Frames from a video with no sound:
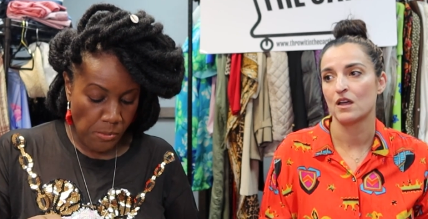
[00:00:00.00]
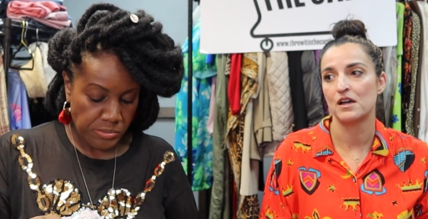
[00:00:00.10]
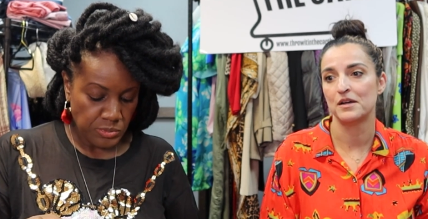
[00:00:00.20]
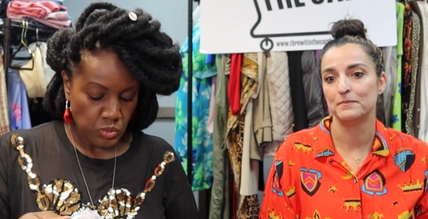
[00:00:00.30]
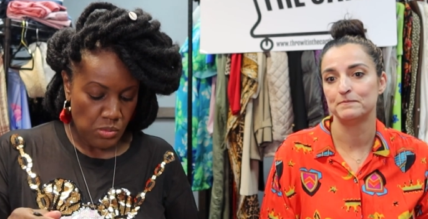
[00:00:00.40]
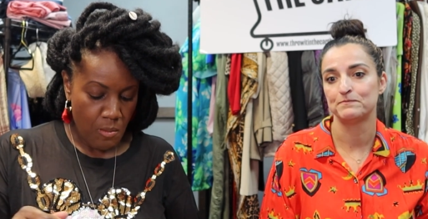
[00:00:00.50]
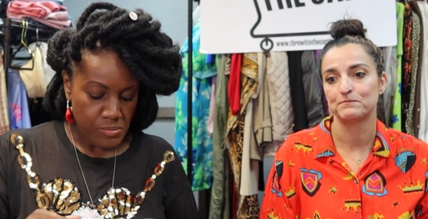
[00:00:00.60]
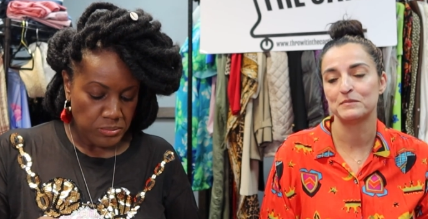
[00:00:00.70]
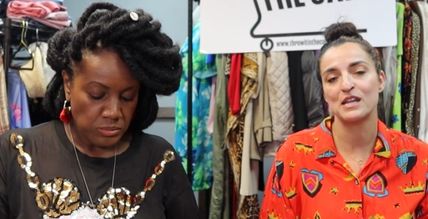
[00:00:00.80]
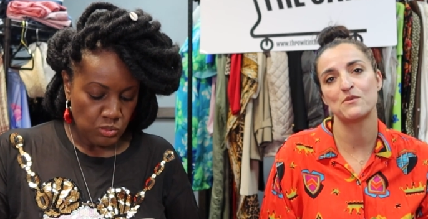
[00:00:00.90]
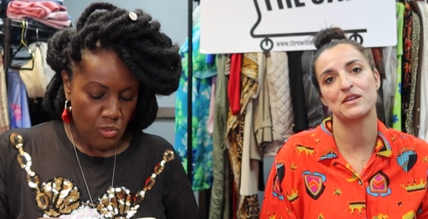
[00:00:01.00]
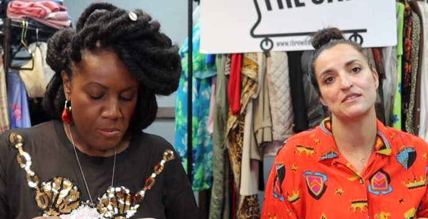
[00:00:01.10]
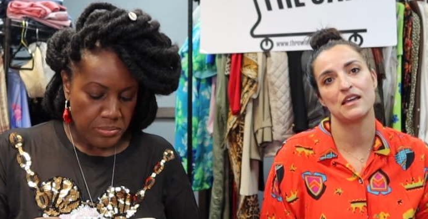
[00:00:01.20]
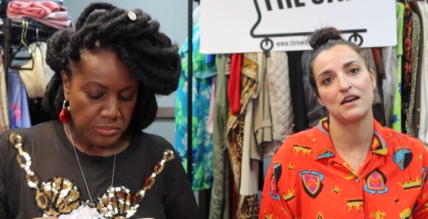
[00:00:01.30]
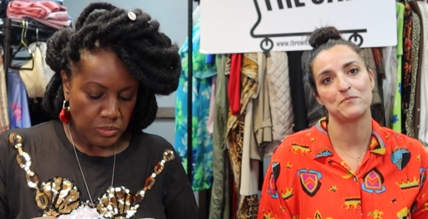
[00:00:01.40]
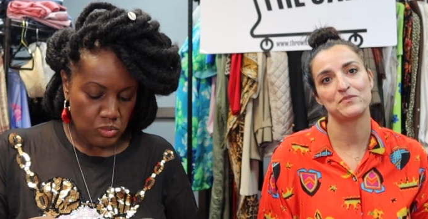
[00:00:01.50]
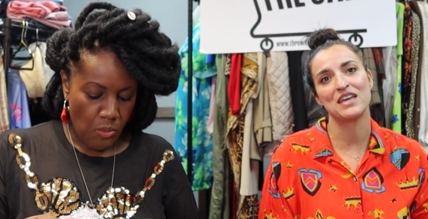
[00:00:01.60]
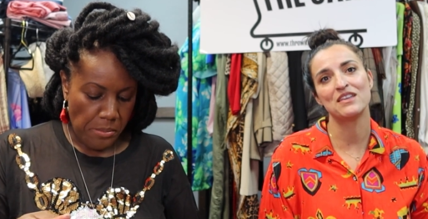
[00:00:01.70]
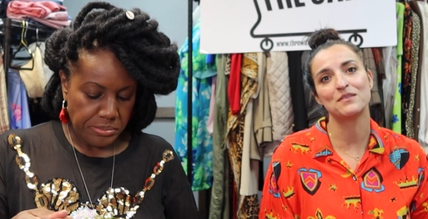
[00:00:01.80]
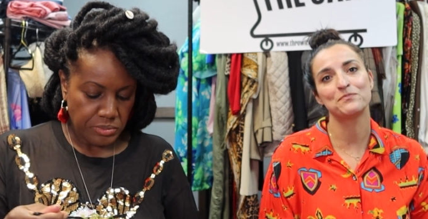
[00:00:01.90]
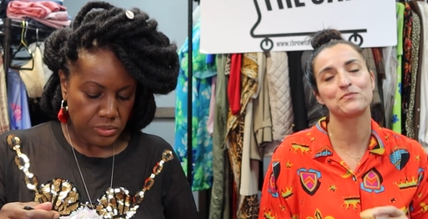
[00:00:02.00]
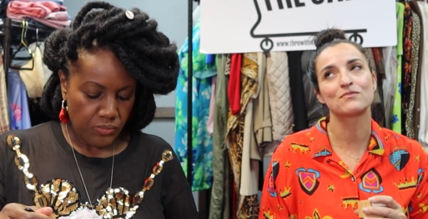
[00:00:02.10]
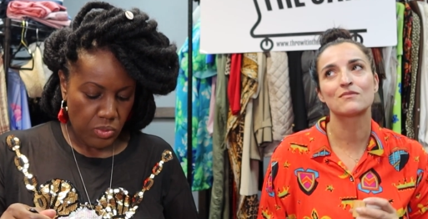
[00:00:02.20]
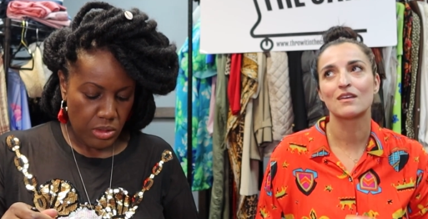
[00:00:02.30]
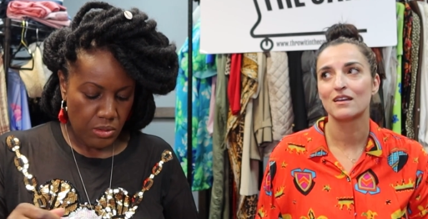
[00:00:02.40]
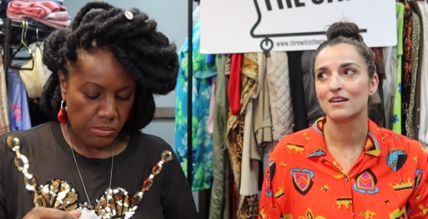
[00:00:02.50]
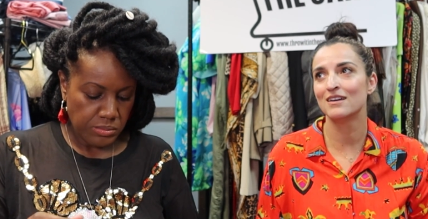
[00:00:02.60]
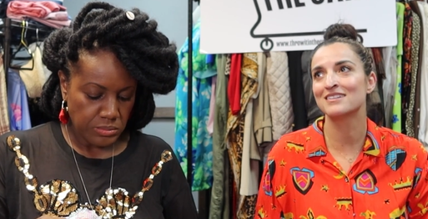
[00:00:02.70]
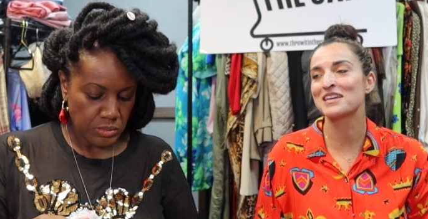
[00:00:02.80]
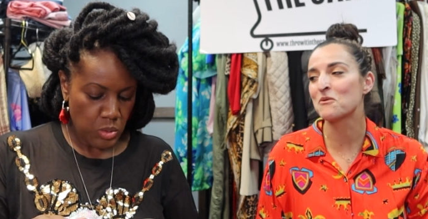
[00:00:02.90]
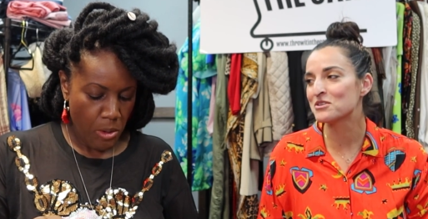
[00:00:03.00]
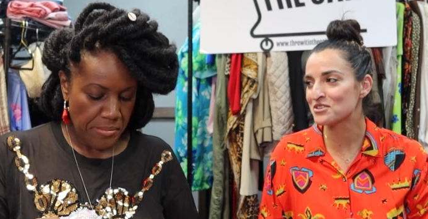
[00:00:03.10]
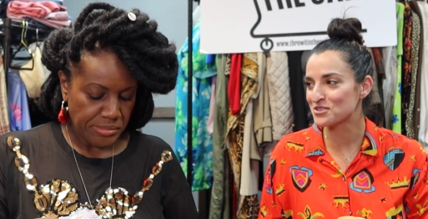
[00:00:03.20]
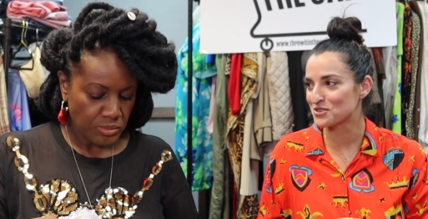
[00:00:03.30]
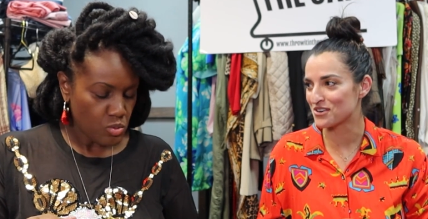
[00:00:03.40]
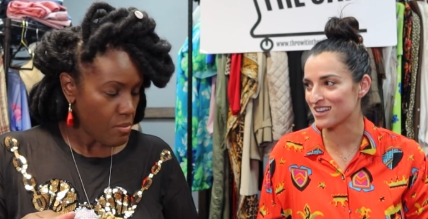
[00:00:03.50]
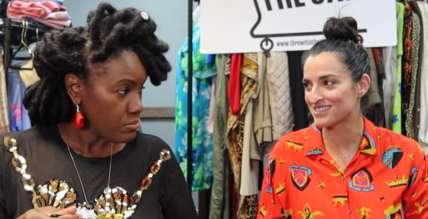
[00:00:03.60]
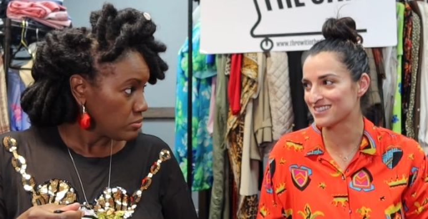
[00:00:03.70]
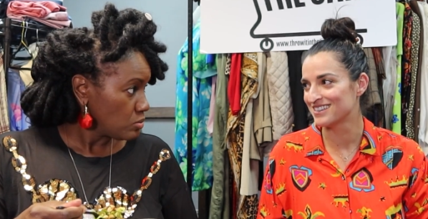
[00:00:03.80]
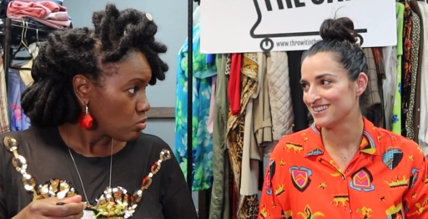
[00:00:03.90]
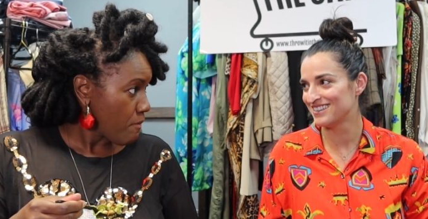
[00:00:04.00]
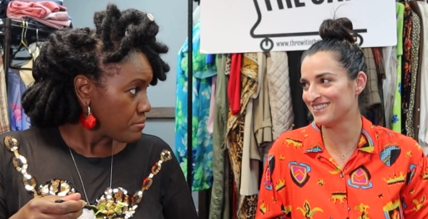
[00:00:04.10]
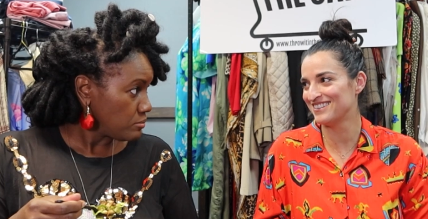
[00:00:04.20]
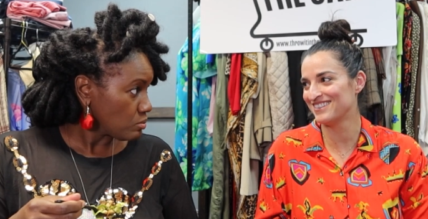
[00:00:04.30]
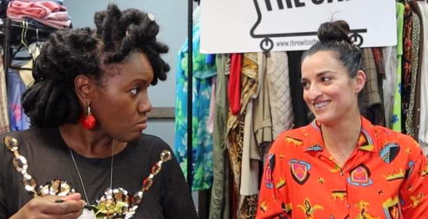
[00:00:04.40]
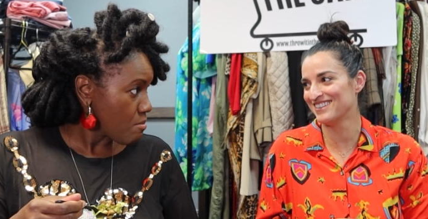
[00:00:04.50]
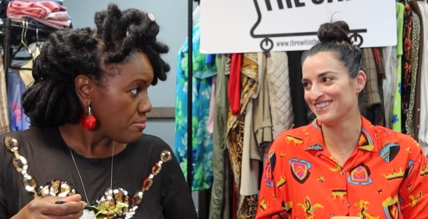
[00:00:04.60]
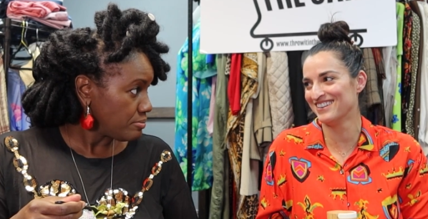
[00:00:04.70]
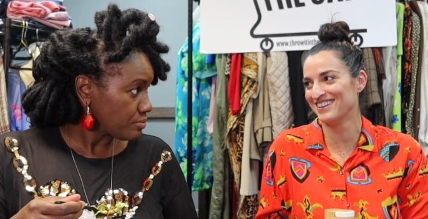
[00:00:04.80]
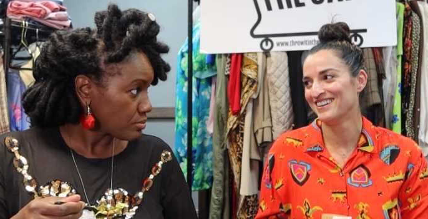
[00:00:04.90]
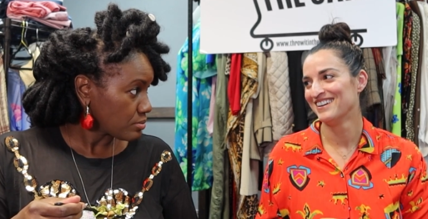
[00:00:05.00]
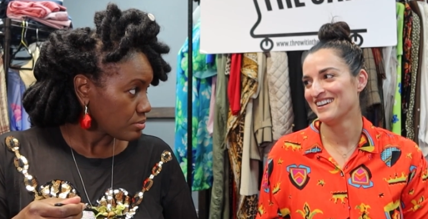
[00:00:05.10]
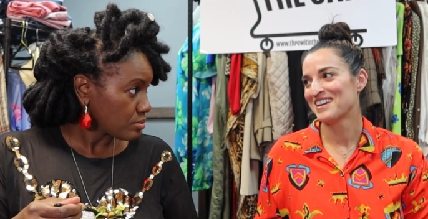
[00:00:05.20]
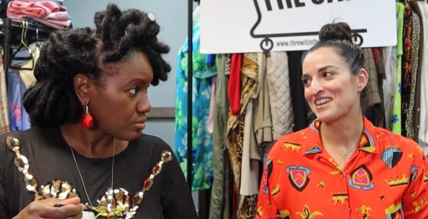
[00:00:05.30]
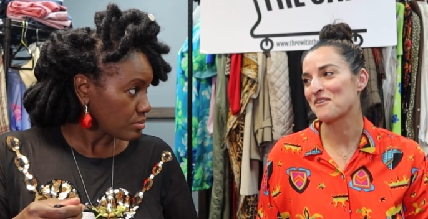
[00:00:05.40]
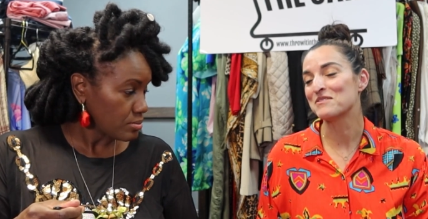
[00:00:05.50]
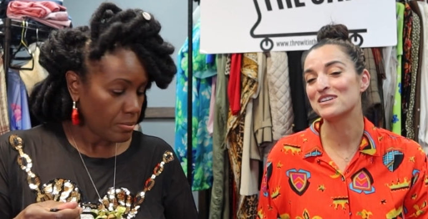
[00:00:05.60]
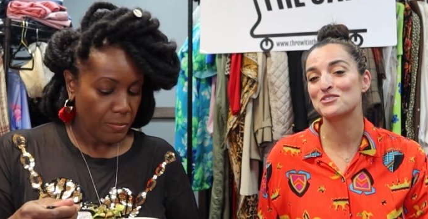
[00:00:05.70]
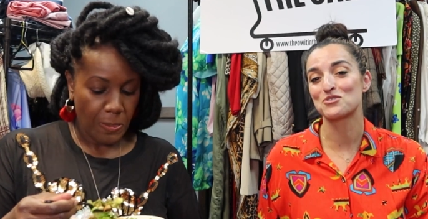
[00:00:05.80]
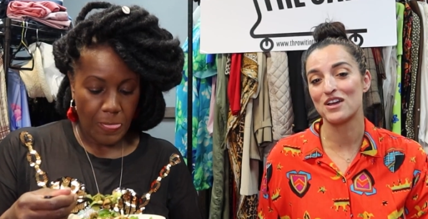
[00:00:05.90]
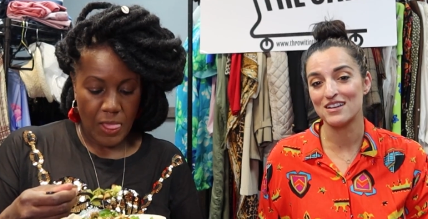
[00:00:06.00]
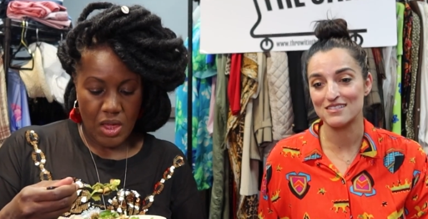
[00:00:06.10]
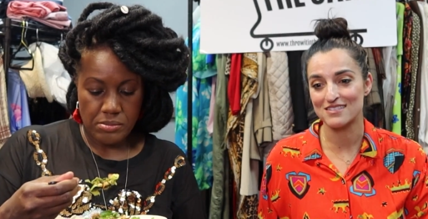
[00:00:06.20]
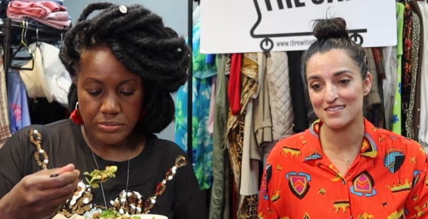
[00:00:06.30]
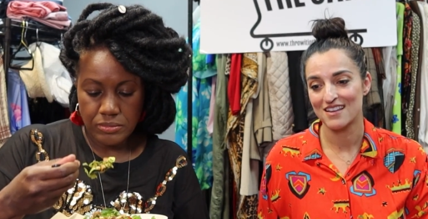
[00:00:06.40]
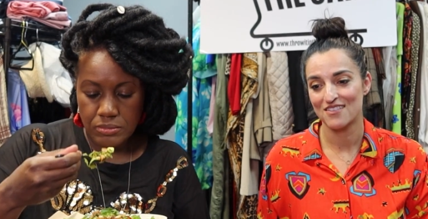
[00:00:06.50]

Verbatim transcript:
Speaker 1: Um, but anyways, yeah. And then, can we just address, can we address